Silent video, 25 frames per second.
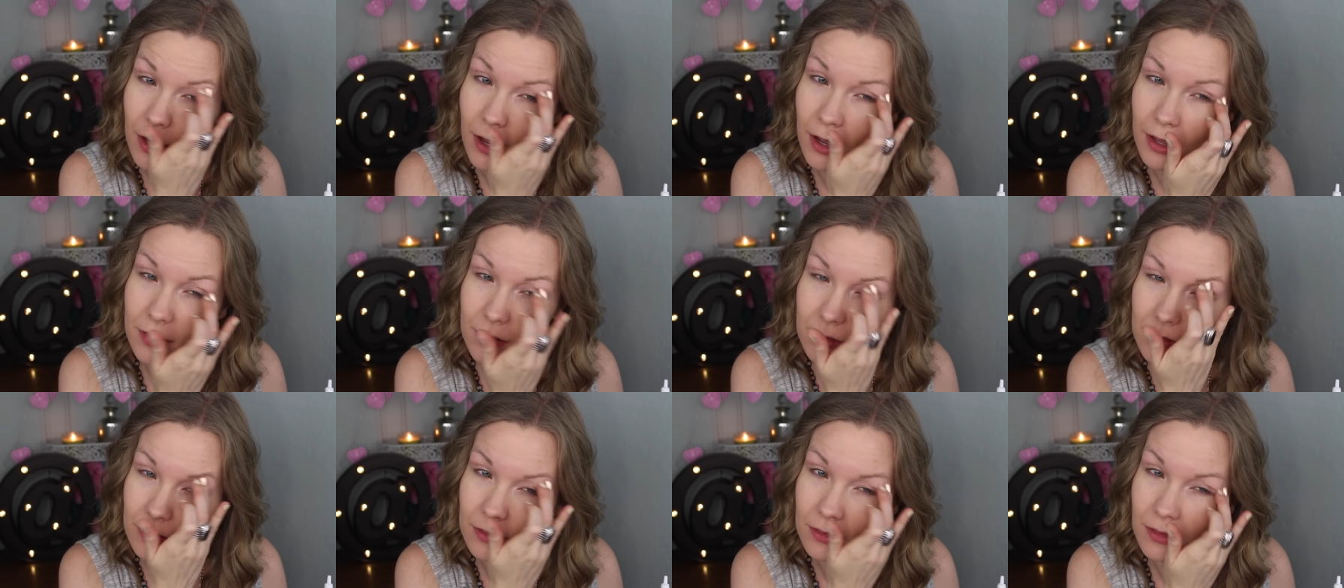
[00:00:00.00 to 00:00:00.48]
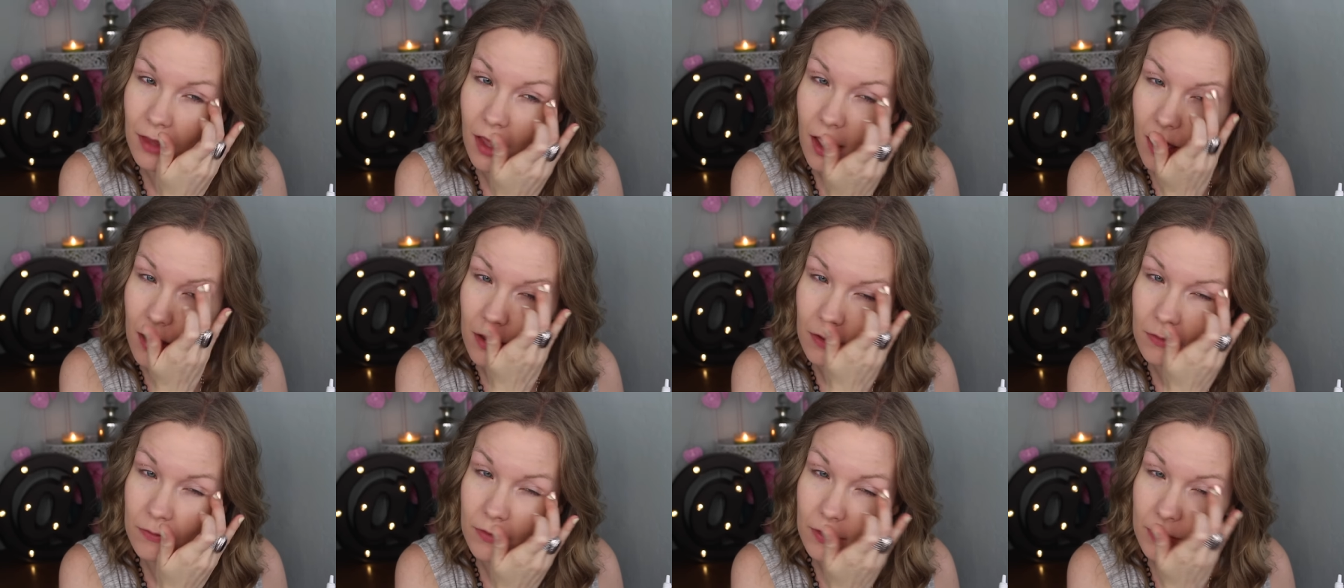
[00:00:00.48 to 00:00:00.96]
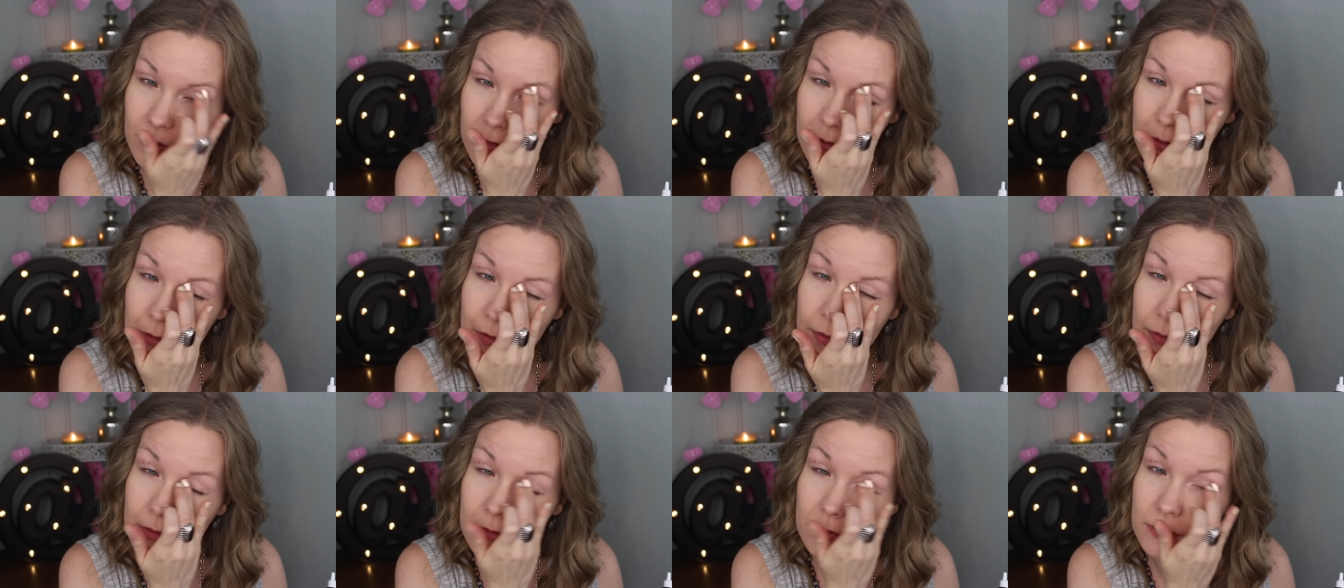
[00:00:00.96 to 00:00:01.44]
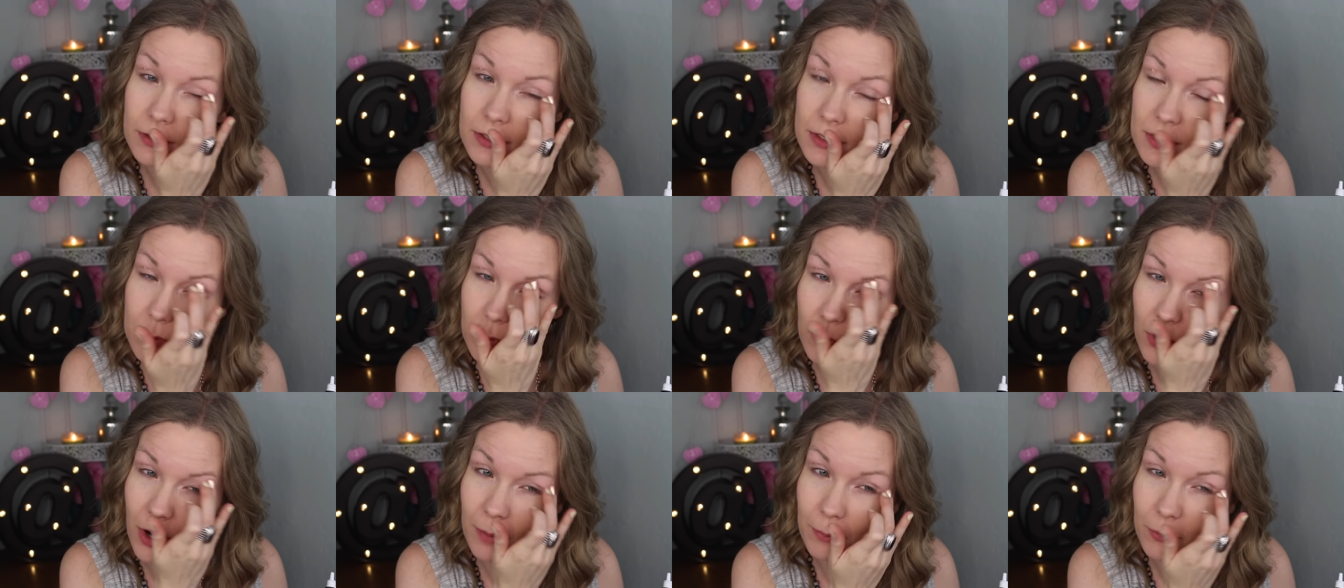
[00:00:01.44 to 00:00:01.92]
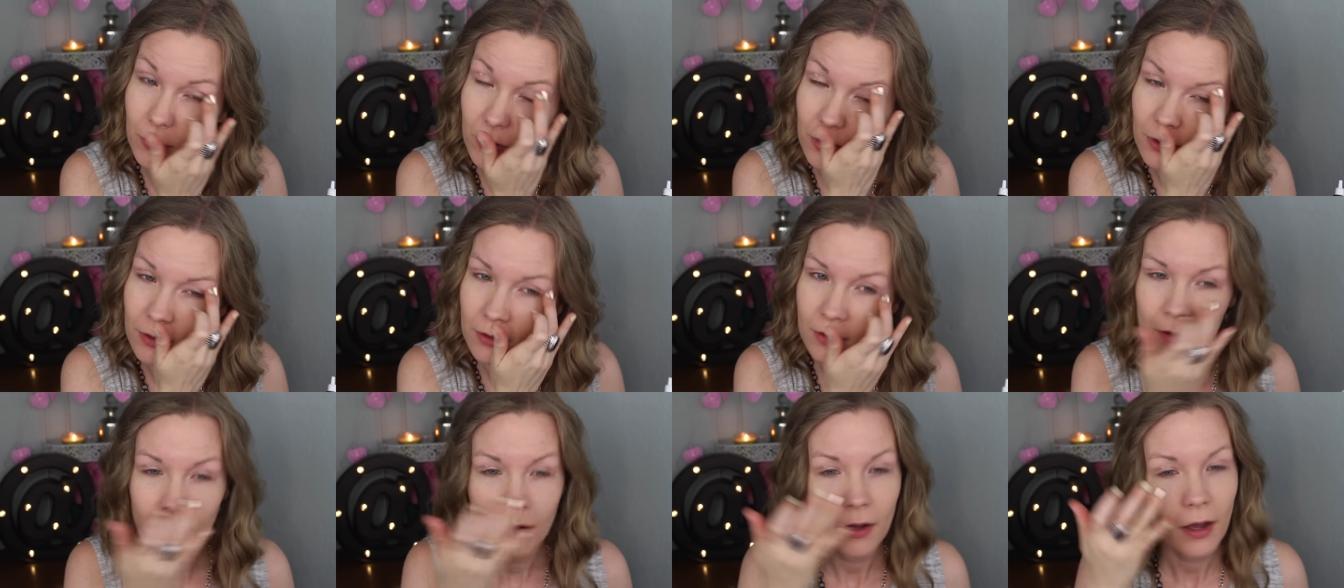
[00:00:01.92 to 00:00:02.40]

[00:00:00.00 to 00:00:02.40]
I love this primer.